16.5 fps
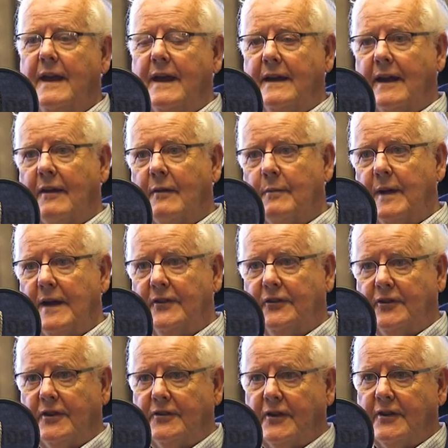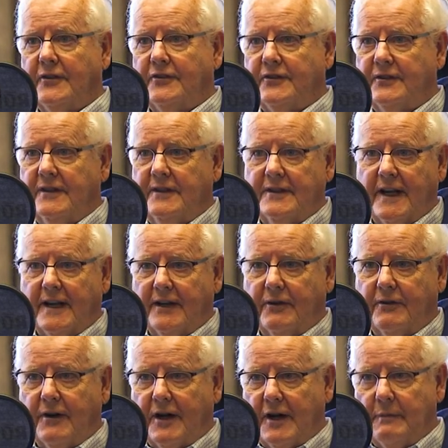In other places, it's done
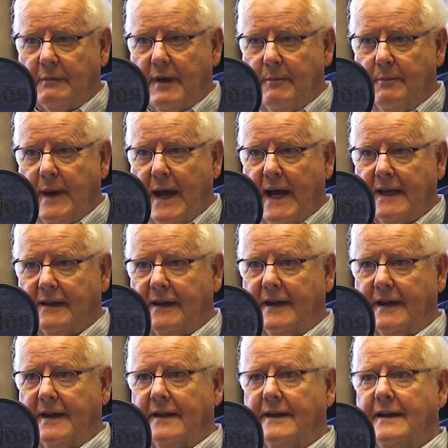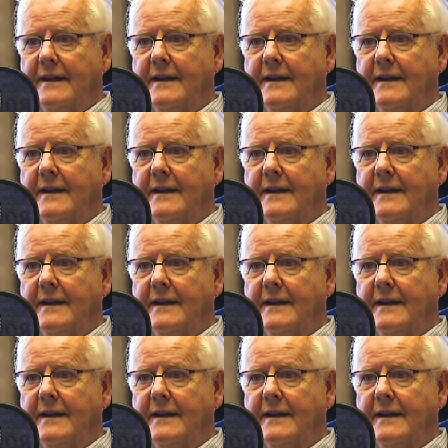incredibly badly.